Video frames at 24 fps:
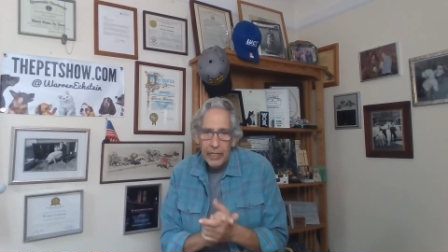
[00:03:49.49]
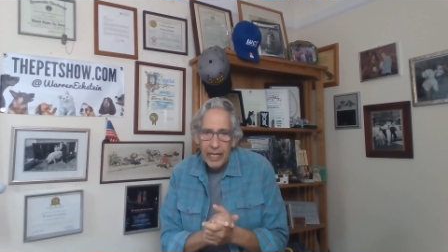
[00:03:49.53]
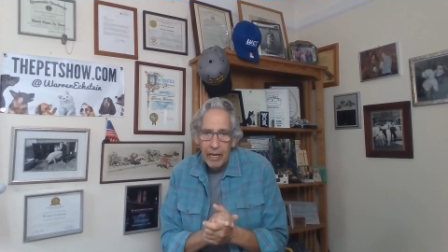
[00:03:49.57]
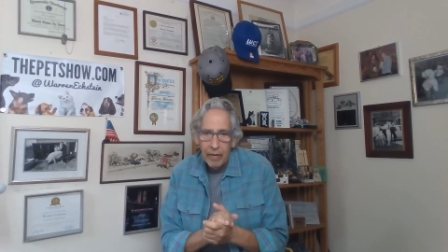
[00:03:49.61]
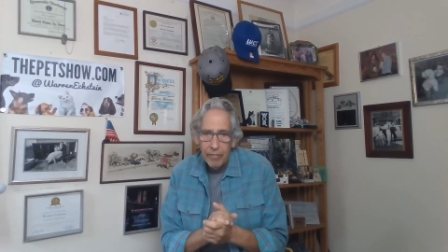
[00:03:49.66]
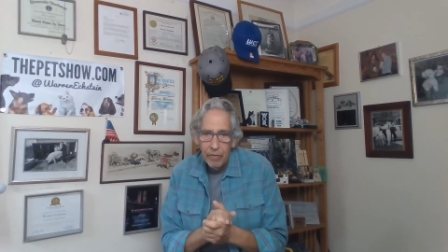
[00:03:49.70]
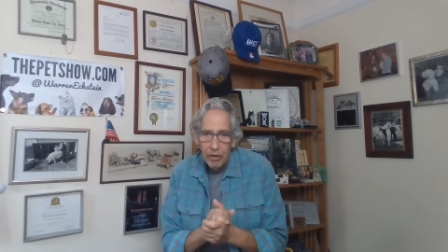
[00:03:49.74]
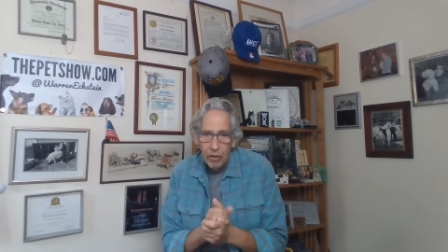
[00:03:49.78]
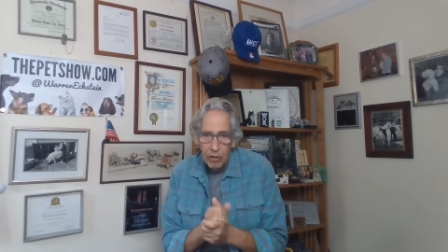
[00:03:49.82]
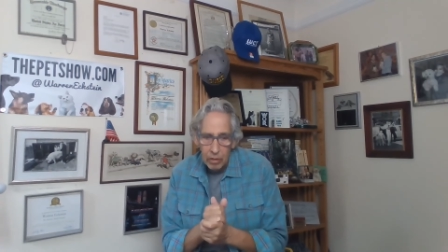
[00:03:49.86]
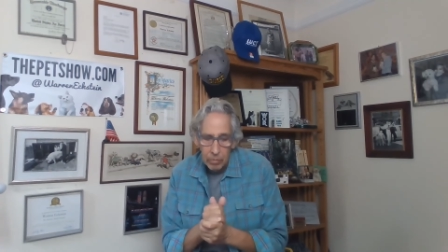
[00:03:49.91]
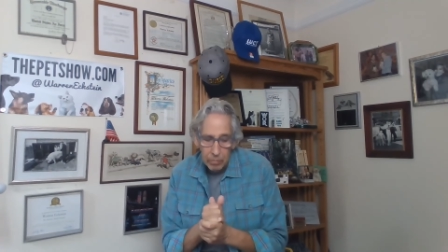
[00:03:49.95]
be
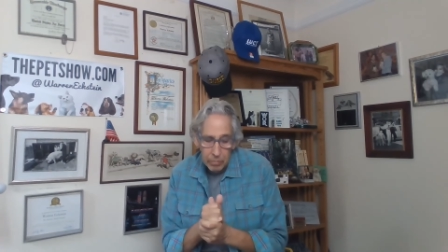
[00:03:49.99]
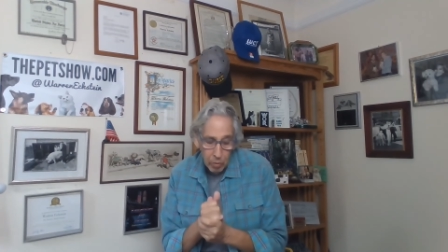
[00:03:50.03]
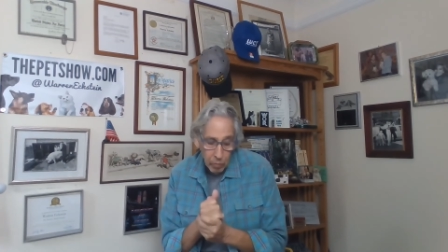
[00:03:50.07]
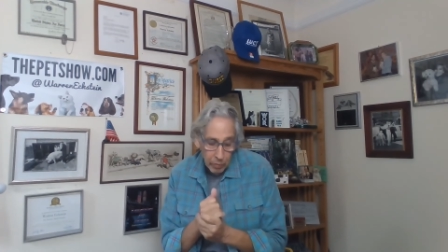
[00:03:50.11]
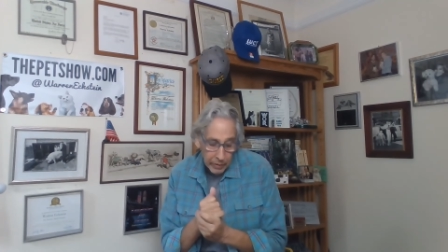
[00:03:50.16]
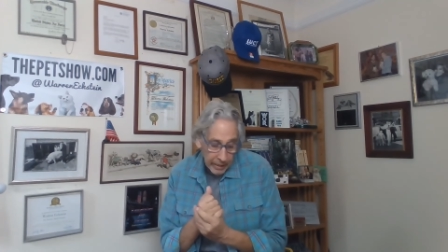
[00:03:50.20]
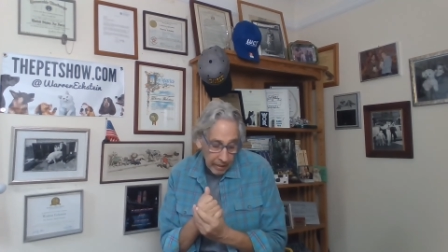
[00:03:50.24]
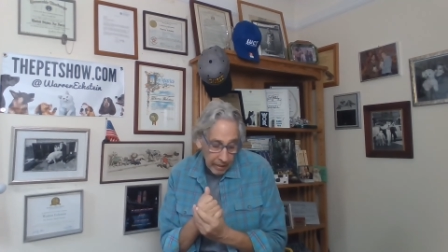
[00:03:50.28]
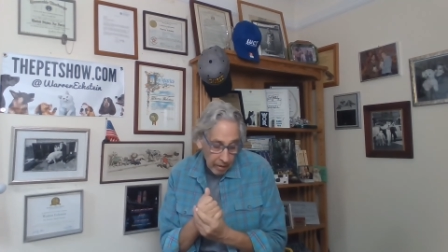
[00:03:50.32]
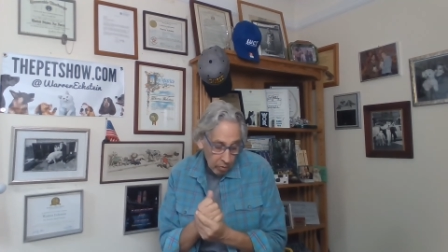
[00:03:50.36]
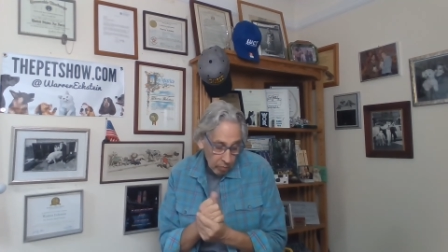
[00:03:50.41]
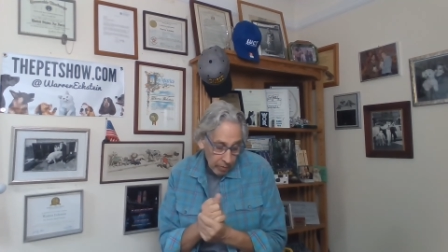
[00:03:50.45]
that vulnerable
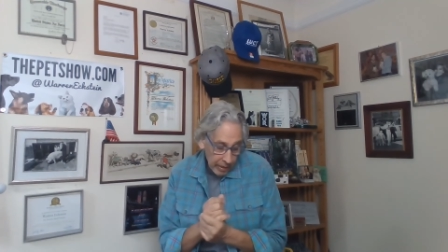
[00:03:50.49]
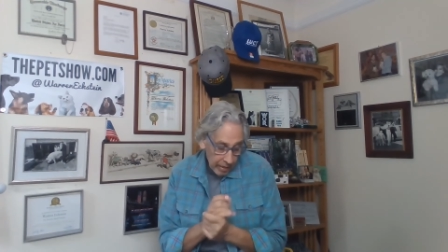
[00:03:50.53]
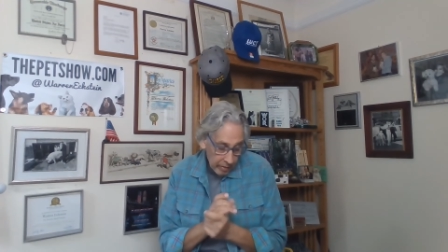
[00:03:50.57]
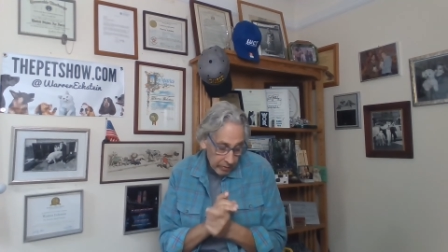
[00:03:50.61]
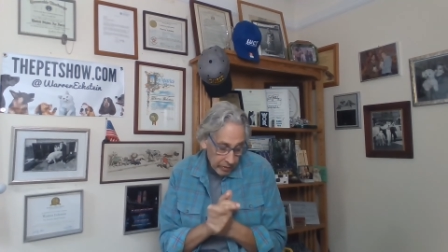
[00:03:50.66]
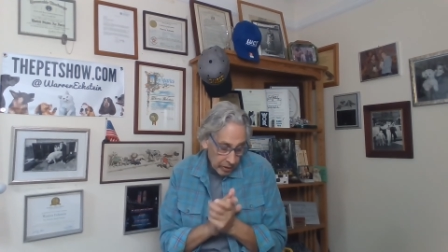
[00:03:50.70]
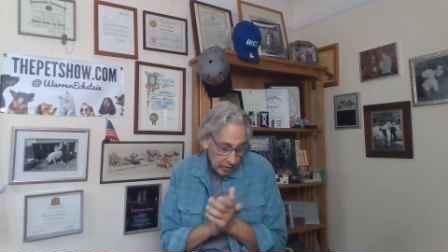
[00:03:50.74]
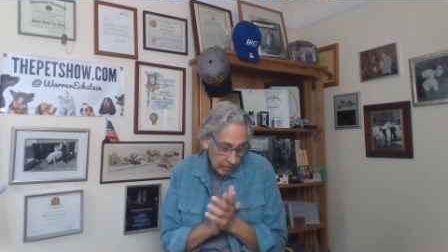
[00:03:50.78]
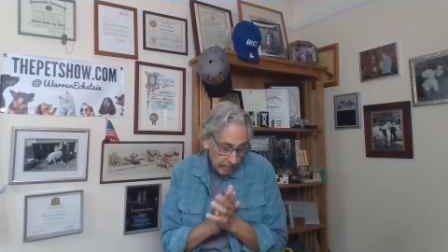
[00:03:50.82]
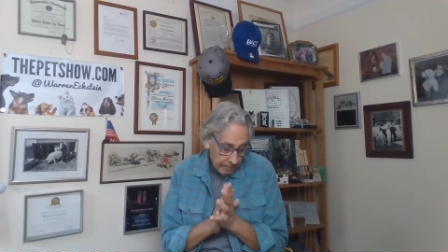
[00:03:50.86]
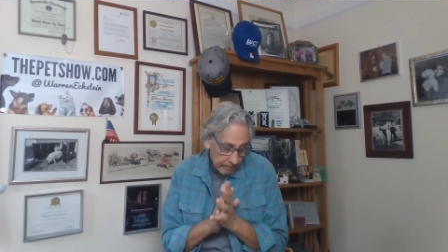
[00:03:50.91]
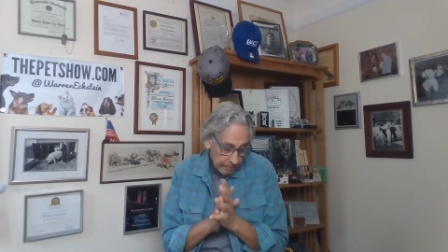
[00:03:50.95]
when they're around
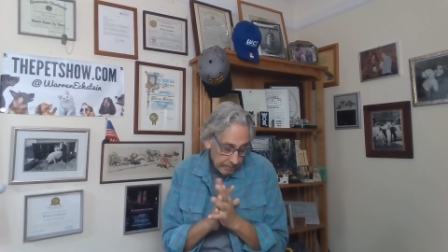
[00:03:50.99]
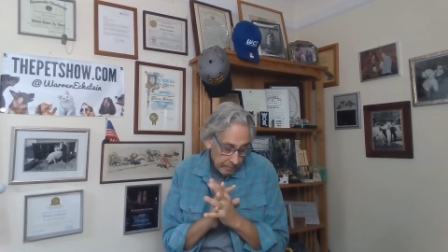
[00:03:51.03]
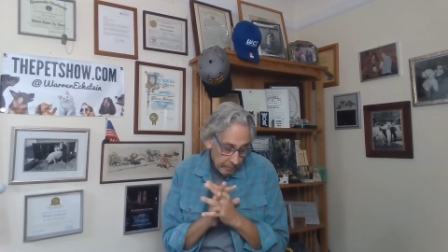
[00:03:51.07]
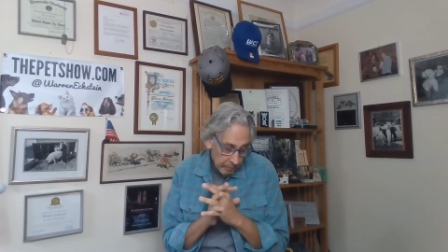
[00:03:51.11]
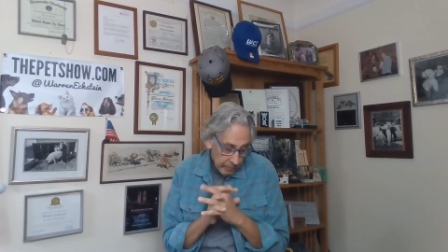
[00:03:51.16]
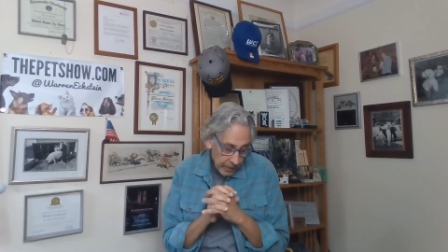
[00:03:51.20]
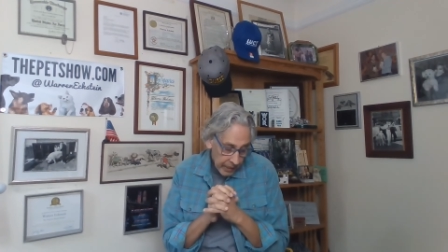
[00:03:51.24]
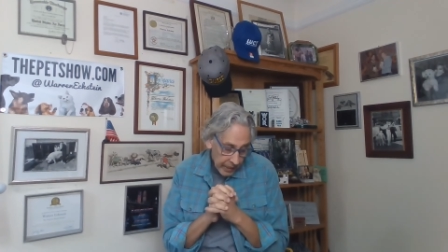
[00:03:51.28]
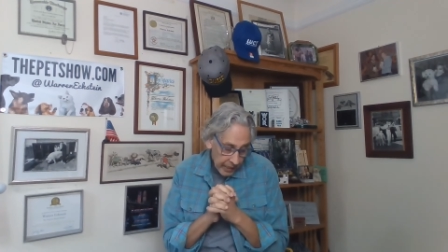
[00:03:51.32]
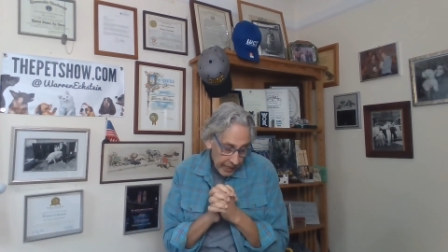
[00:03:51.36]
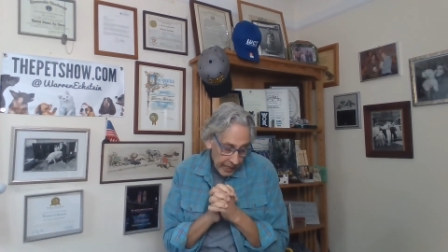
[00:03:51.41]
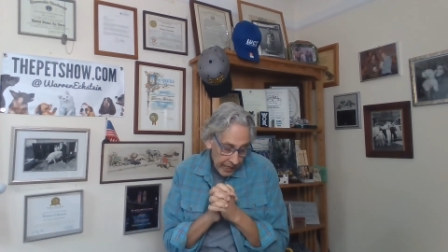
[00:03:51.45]
you.
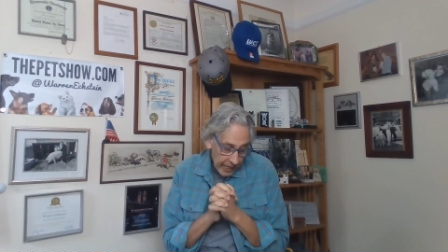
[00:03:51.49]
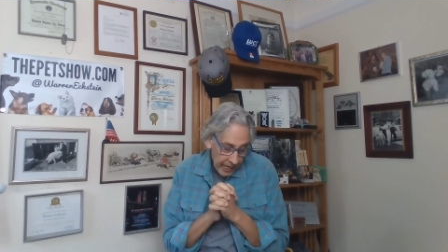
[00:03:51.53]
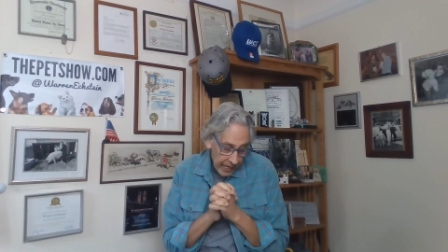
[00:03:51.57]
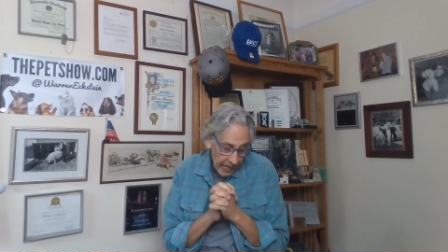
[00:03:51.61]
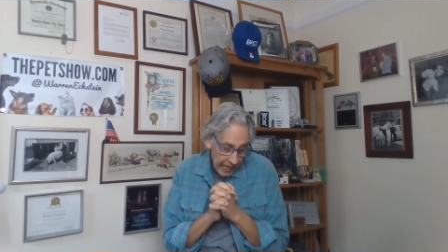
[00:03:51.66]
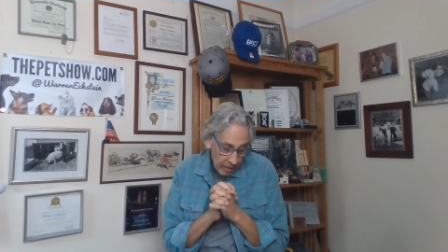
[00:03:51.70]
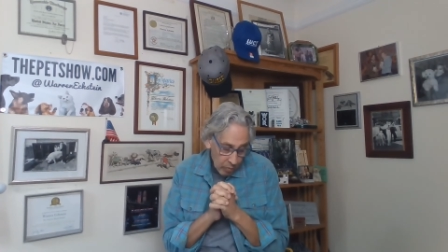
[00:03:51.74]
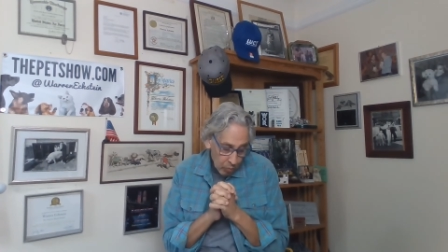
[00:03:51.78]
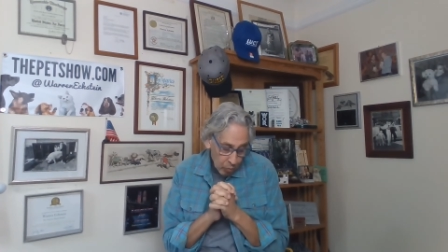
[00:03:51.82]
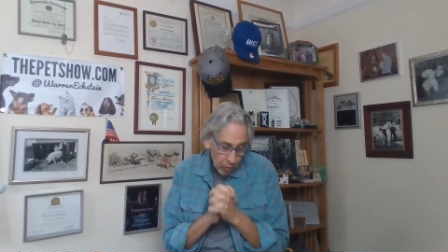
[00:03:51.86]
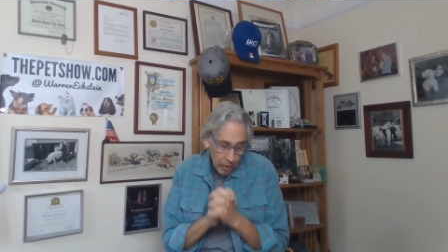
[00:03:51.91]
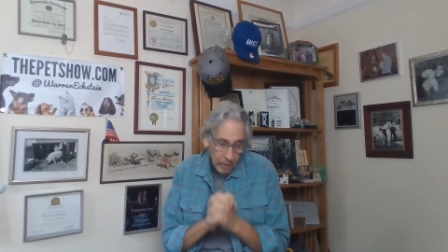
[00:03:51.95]

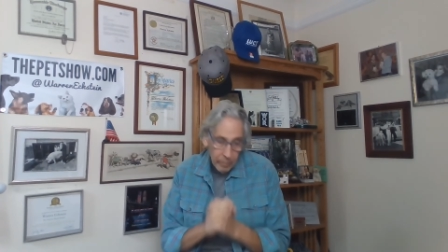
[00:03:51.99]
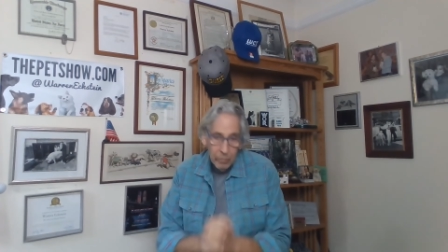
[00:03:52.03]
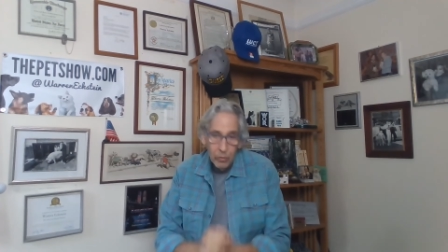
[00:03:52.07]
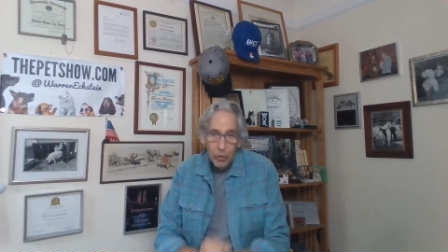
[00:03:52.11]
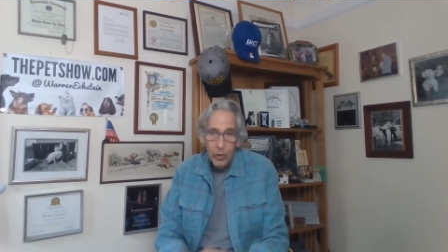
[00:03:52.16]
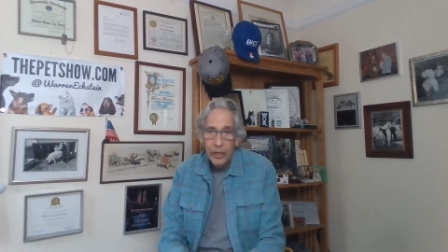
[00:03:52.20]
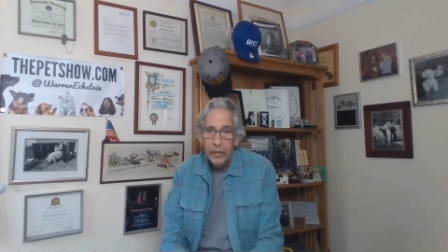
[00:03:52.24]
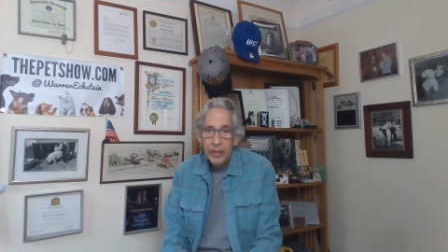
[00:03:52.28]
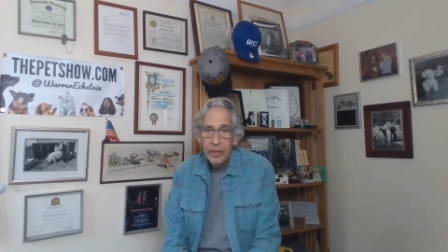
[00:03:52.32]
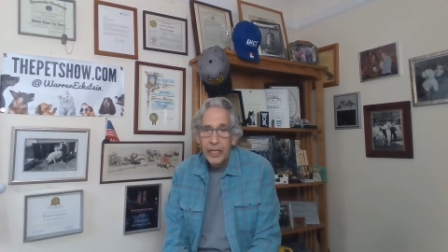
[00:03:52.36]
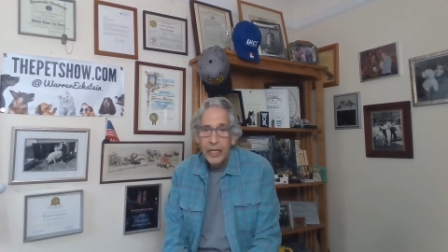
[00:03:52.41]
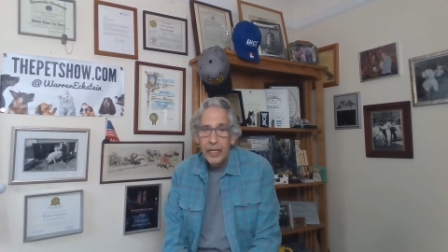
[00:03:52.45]
And one
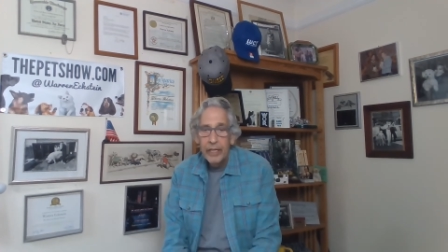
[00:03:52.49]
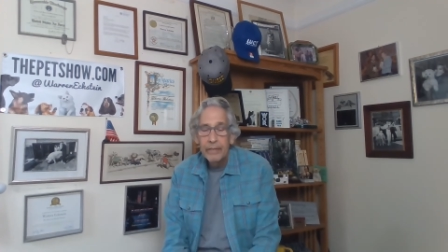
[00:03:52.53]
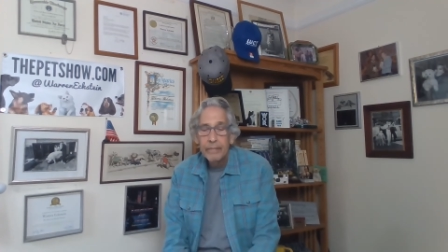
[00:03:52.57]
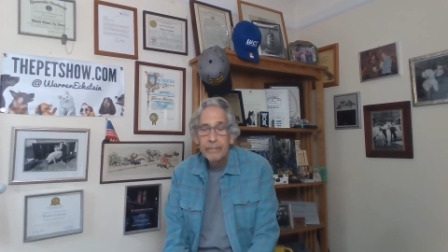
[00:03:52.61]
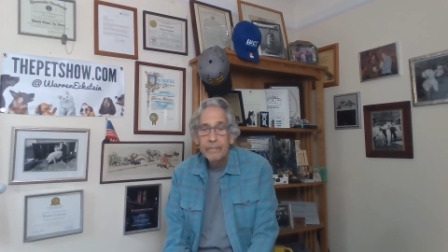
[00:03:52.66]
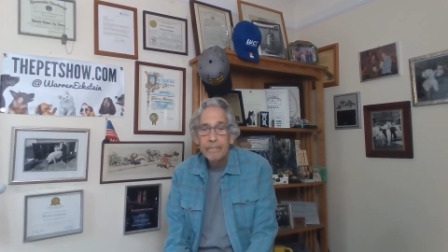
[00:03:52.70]
more thing.